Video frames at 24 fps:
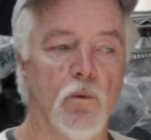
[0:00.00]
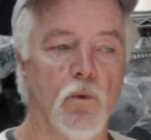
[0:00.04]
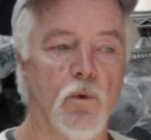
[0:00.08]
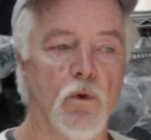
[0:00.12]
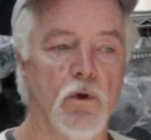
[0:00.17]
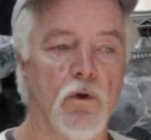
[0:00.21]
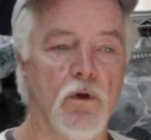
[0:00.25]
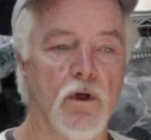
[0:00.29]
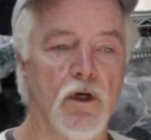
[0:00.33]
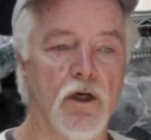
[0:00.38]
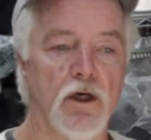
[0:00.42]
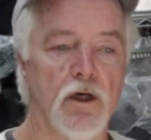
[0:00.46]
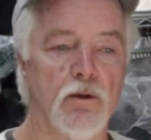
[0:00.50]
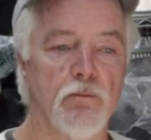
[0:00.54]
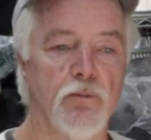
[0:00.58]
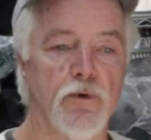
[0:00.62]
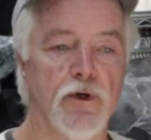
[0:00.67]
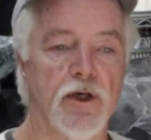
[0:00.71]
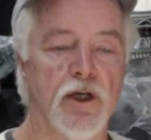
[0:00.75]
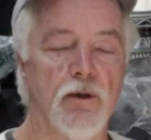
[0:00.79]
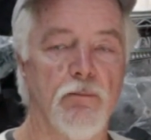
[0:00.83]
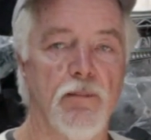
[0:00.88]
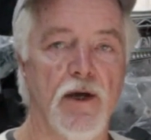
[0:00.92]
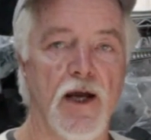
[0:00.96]
we'll uh,
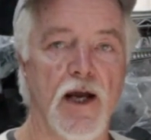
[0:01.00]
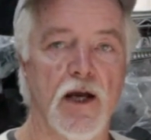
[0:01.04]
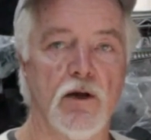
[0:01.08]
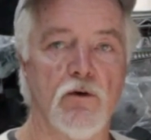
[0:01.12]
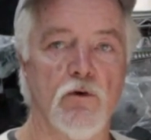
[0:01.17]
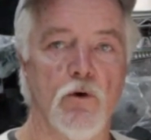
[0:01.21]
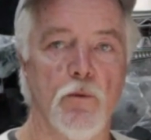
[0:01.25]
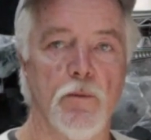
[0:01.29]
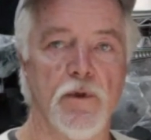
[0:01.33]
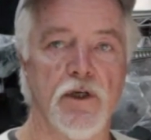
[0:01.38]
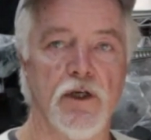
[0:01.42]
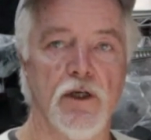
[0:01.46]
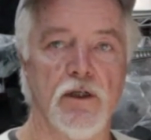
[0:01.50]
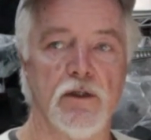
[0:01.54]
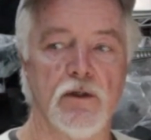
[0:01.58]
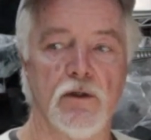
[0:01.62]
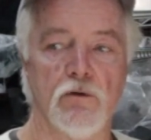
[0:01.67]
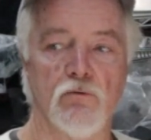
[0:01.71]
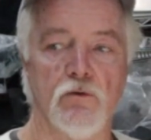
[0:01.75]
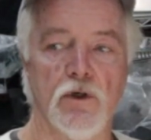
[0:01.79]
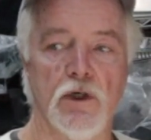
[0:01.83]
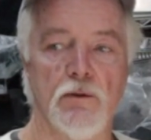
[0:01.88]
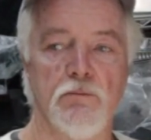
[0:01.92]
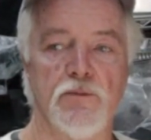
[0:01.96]
bring it back when we get
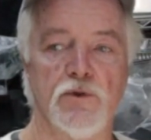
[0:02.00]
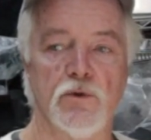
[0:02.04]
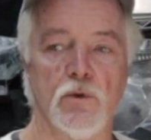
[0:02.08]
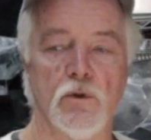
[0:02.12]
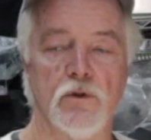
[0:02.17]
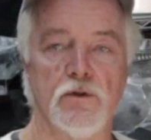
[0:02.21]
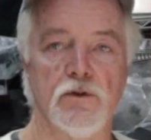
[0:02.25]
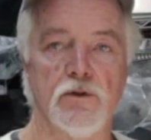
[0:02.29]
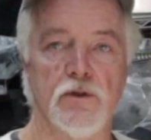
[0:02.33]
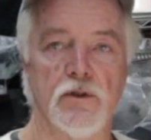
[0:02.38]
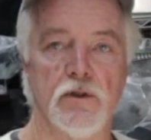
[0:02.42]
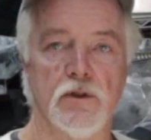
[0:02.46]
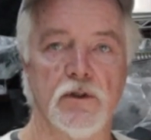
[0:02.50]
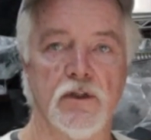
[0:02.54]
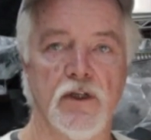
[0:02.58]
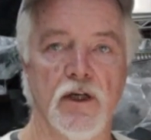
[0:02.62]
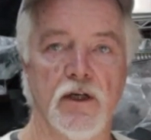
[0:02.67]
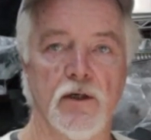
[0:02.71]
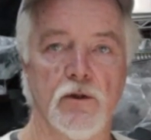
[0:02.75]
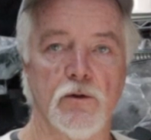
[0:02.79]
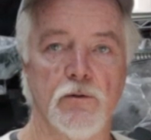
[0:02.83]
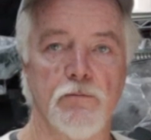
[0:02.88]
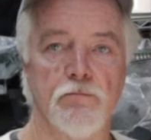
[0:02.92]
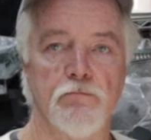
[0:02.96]
the ribs onto the
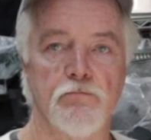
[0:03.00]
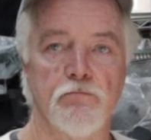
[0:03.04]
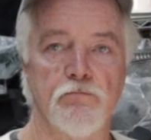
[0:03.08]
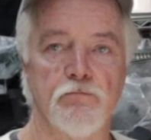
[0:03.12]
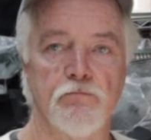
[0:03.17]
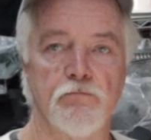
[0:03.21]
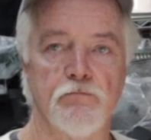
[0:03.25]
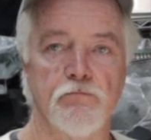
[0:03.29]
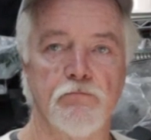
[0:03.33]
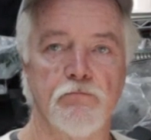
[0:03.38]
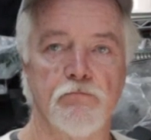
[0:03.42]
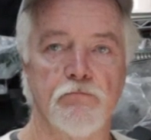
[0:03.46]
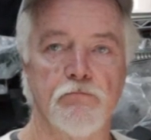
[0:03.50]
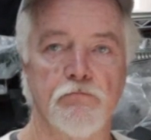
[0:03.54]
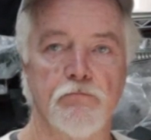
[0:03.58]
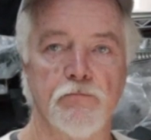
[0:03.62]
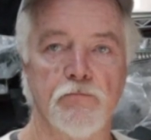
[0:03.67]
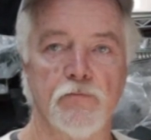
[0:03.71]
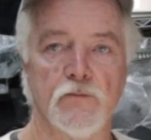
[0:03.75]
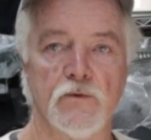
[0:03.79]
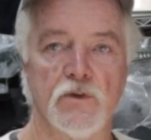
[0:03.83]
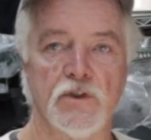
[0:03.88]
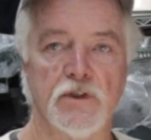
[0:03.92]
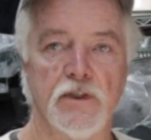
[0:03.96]
kettle.
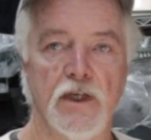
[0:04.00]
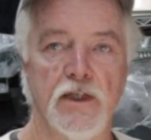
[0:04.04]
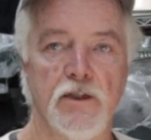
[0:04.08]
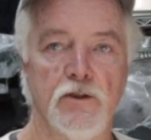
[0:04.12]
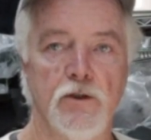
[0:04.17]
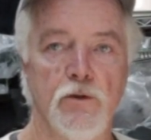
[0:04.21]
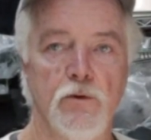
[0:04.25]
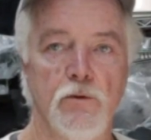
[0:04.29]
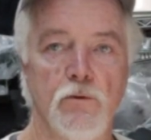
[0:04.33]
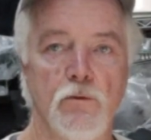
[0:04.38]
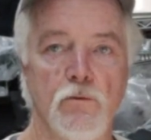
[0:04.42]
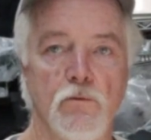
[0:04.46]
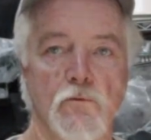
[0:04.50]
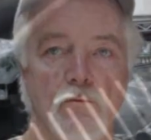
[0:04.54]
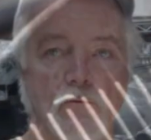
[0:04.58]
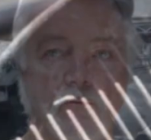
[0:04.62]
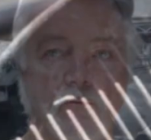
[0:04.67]
Stay tuned.